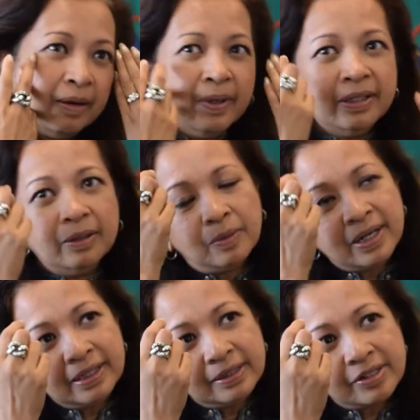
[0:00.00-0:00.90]
whether
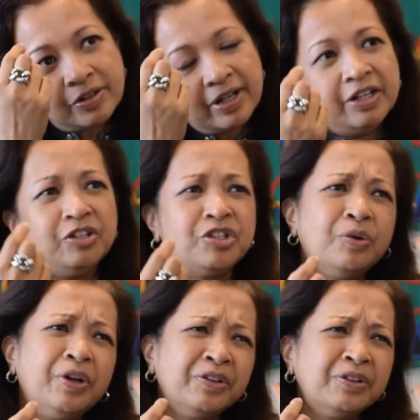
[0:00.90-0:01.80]
one little strand is
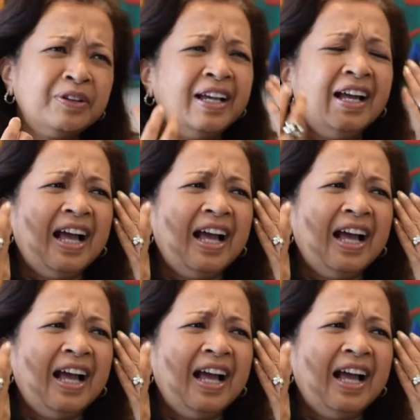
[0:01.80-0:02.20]
showing or not.